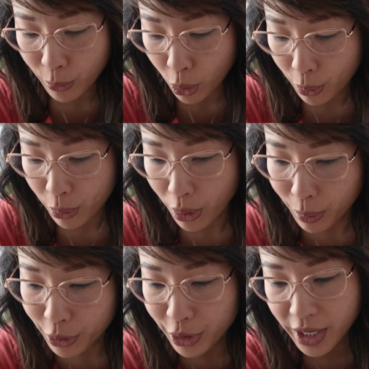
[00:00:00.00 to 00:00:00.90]
more
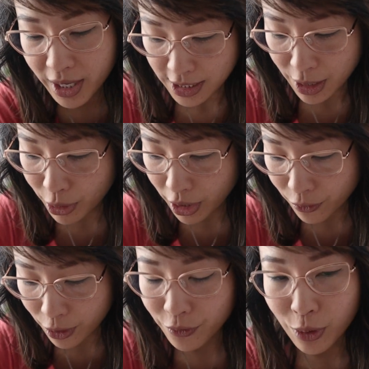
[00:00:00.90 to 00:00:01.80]
properly. So I'm waiting
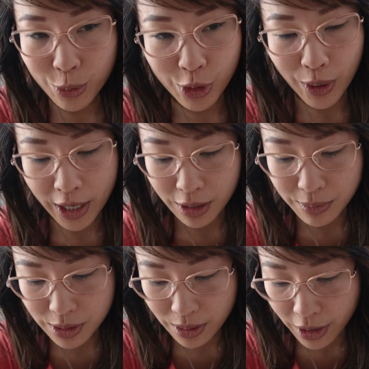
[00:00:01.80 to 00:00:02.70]
for a few new
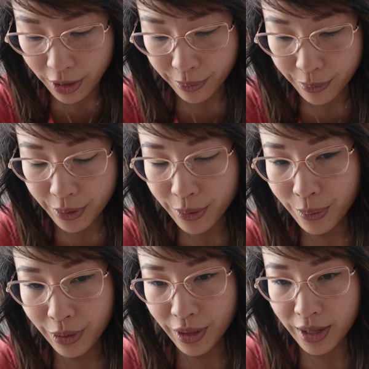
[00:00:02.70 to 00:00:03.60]
items to come
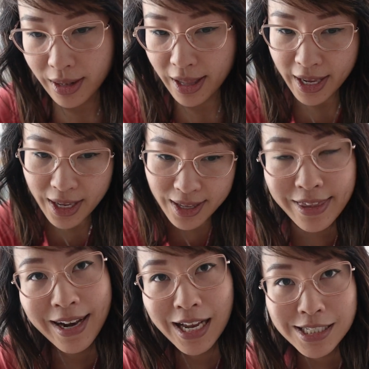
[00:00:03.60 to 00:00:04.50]
within
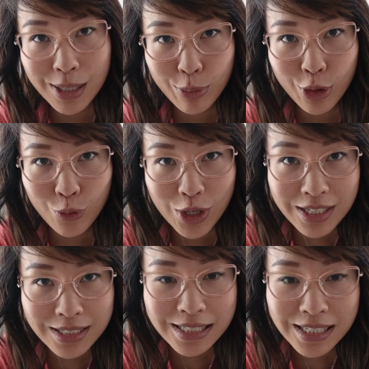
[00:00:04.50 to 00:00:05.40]
the next couple of
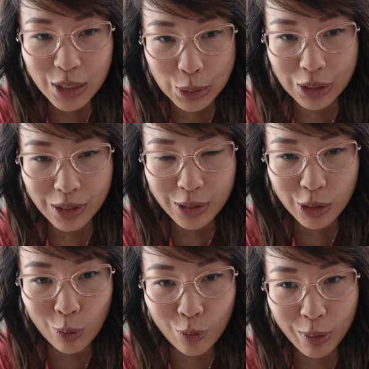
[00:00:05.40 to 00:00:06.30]
weeks, or
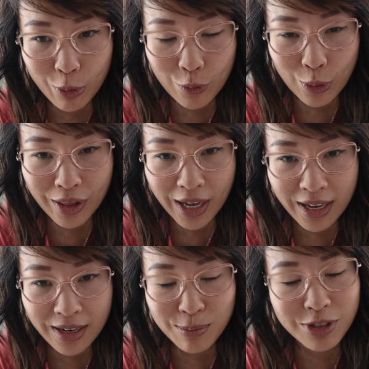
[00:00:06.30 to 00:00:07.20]
hopefully before
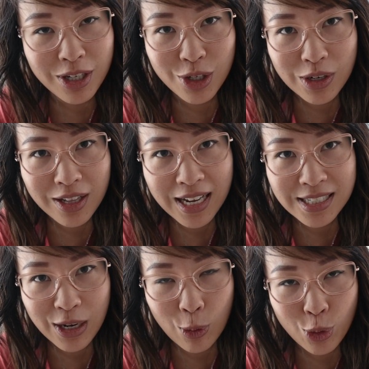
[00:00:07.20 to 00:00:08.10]
that. I'm starting to realize
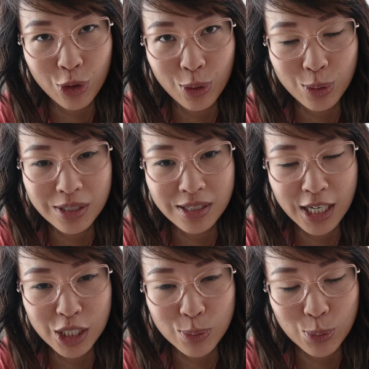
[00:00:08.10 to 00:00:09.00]
I ordered those
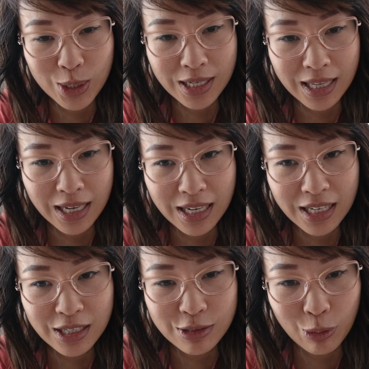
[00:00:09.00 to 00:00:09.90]
designs pretty
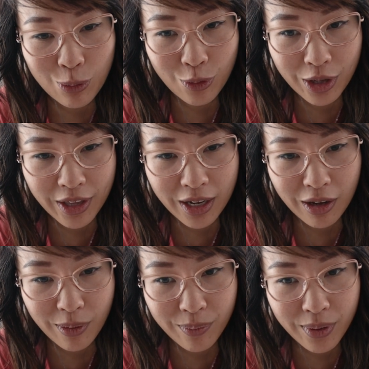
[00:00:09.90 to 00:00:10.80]
late, so hopefully they
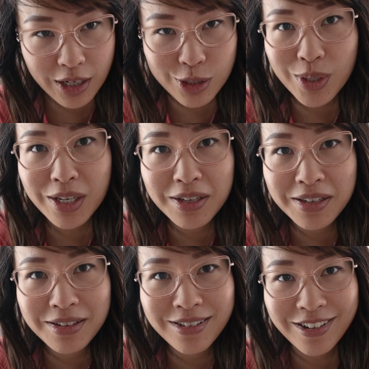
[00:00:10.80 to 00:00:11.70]
come next week.
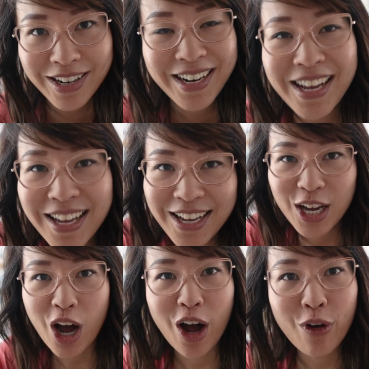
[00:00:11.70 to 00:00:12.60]
All right,
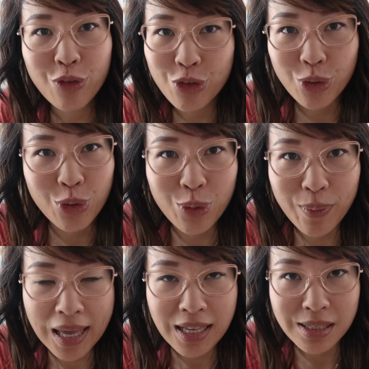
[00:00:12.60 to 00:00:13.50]
off to
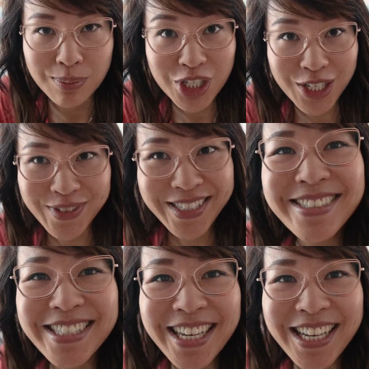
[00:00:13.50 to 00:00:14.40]
make some shelves.
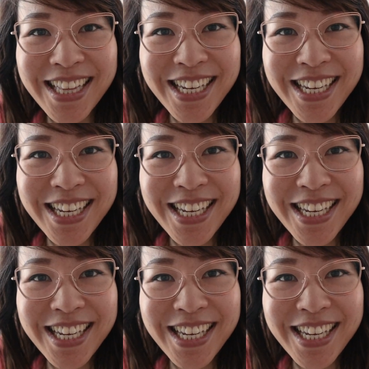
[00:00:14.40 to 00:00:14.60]
See you